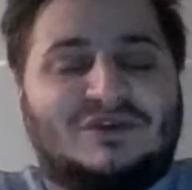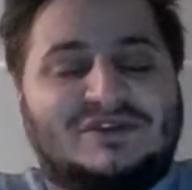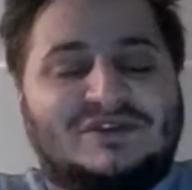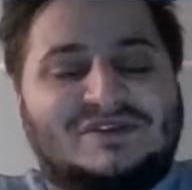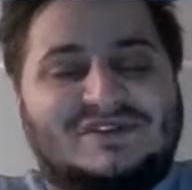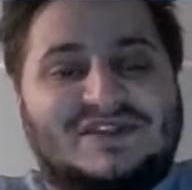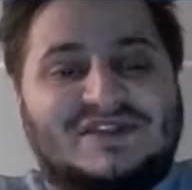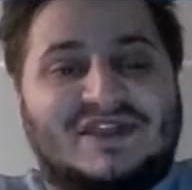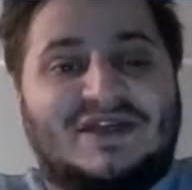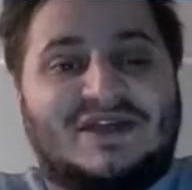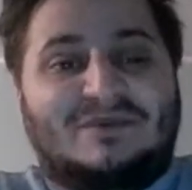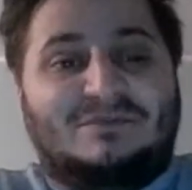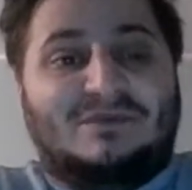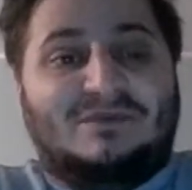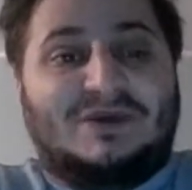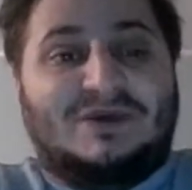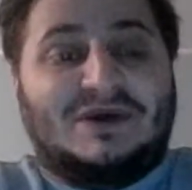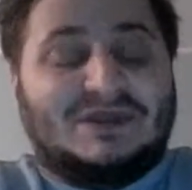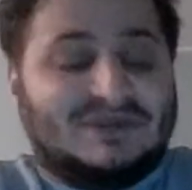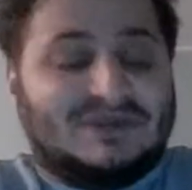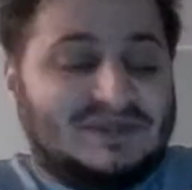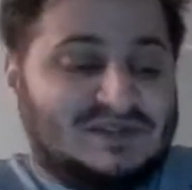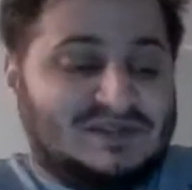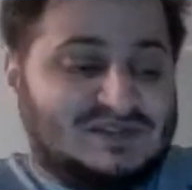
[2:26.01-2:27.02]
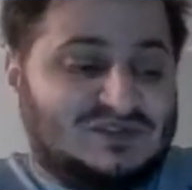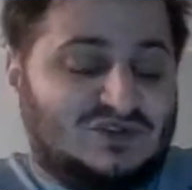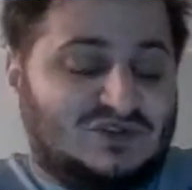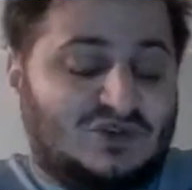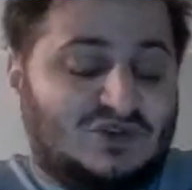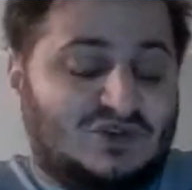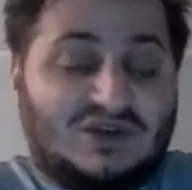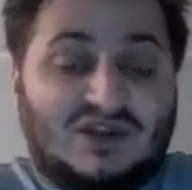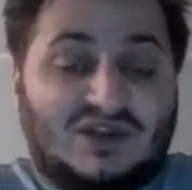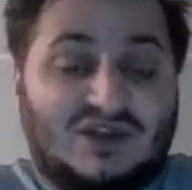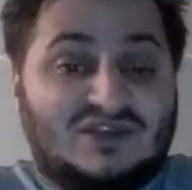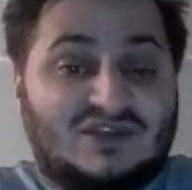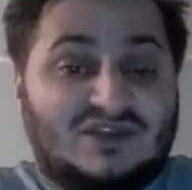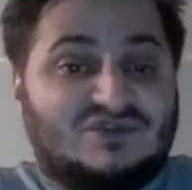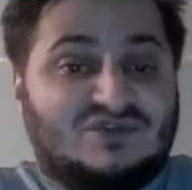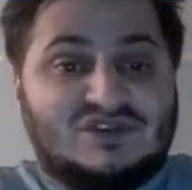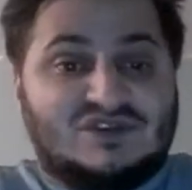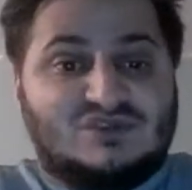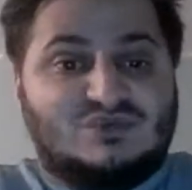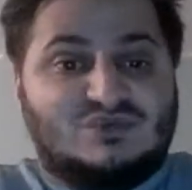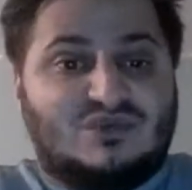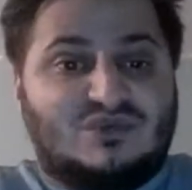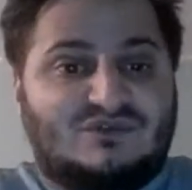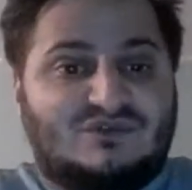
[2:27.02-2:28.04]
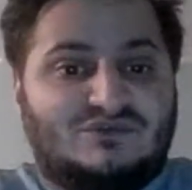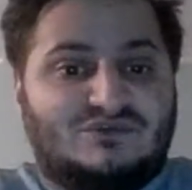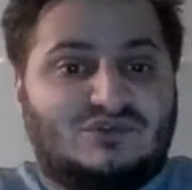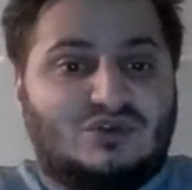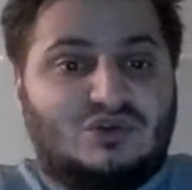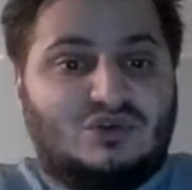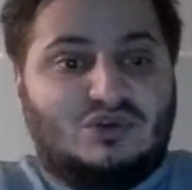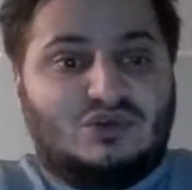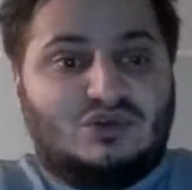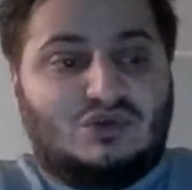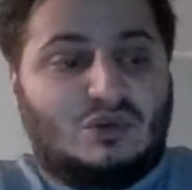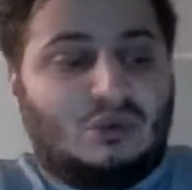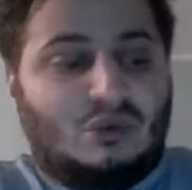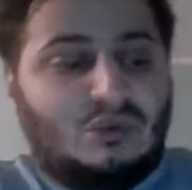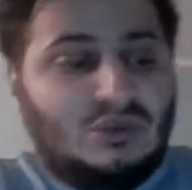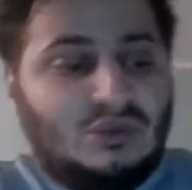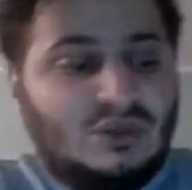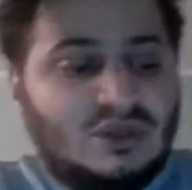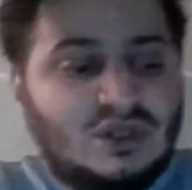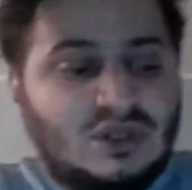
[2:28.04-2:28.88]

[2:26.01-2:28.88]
It's that bad. It's not a nice thing to have vertigo.